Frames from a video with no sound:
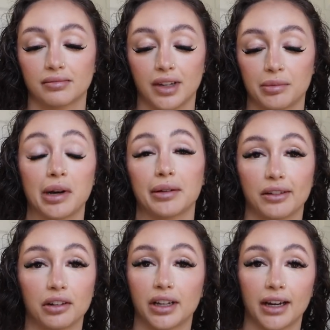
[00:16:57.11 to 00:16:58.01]
it probably
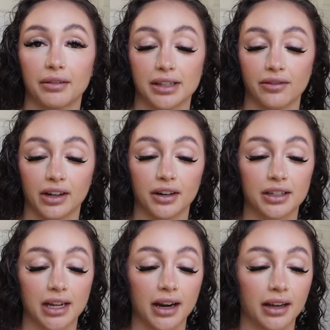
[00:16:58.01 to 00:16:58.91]
looked like I was having a heart
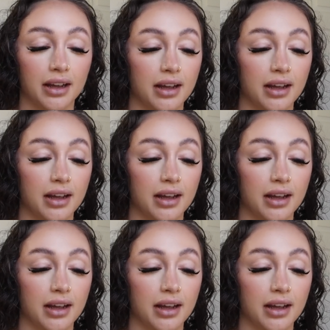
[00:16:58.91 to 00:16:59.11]
attack.